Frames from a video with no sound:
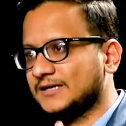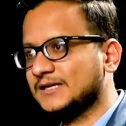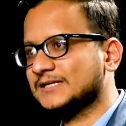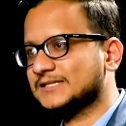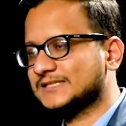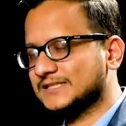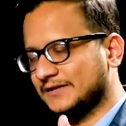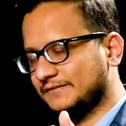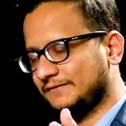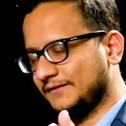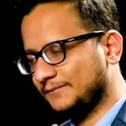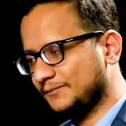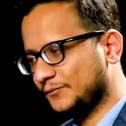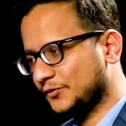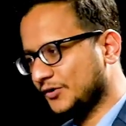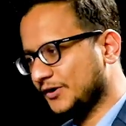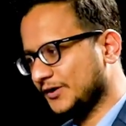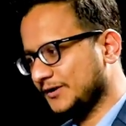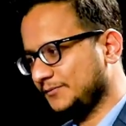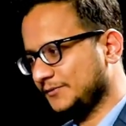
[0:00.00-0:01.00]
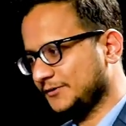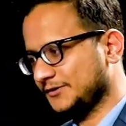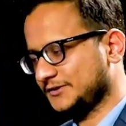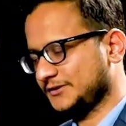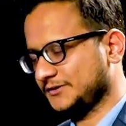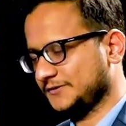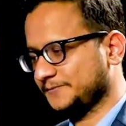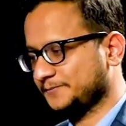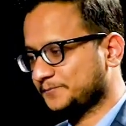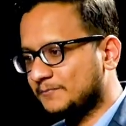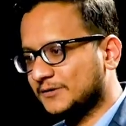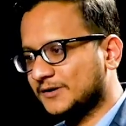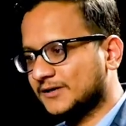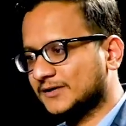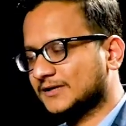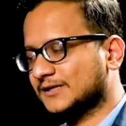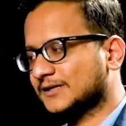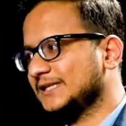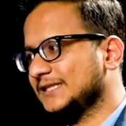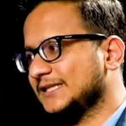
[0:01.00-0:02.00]
Self-employed person.
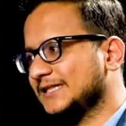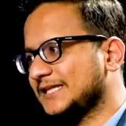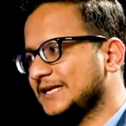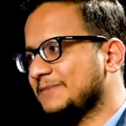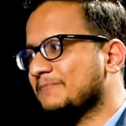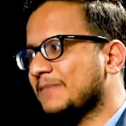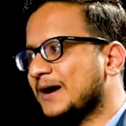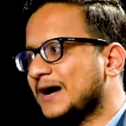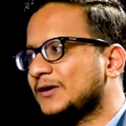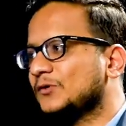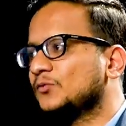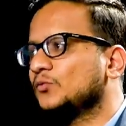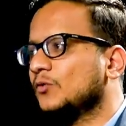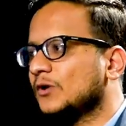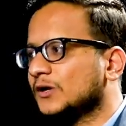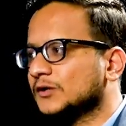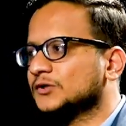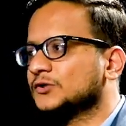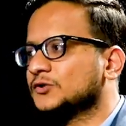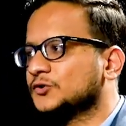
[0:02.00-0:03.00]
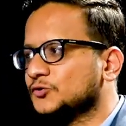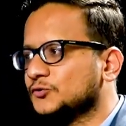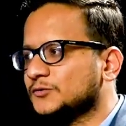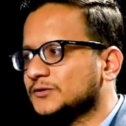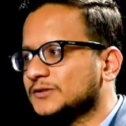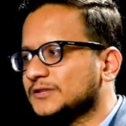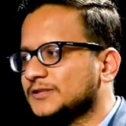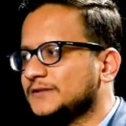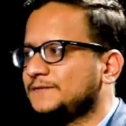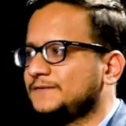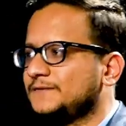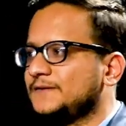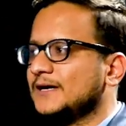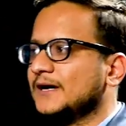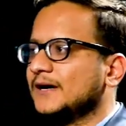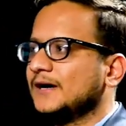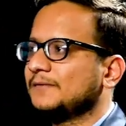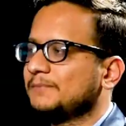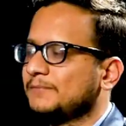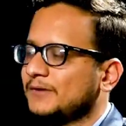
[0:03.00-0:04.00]
But they might want to, if they
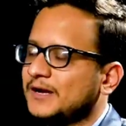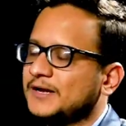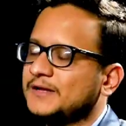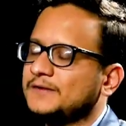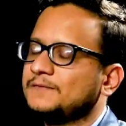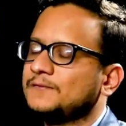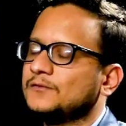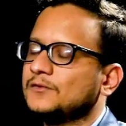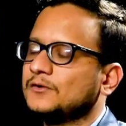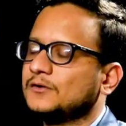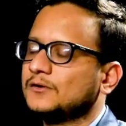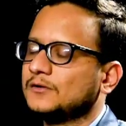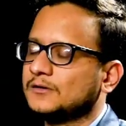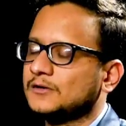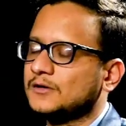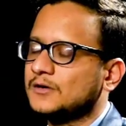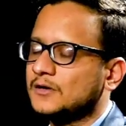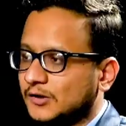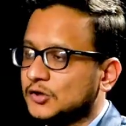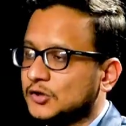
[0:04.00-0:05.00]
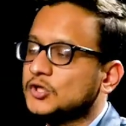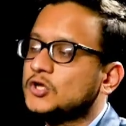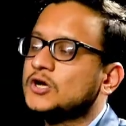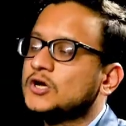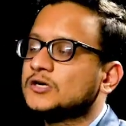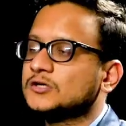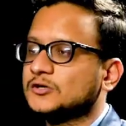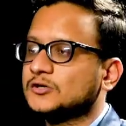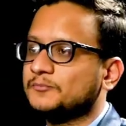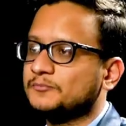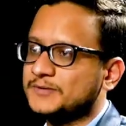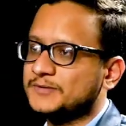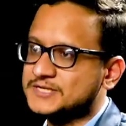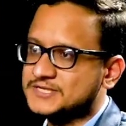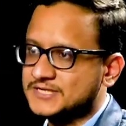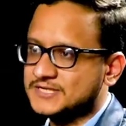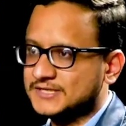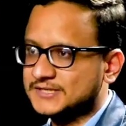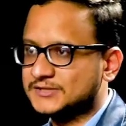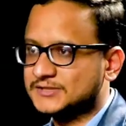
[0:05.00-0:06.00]
are planning for a long-term
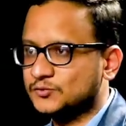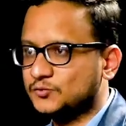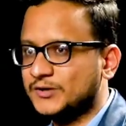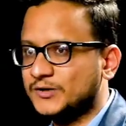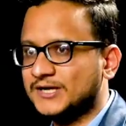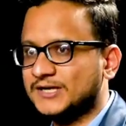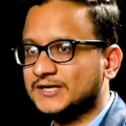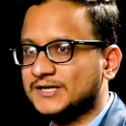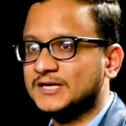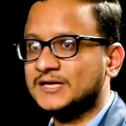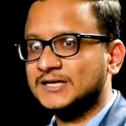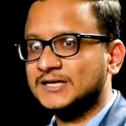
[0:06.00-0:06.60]
business where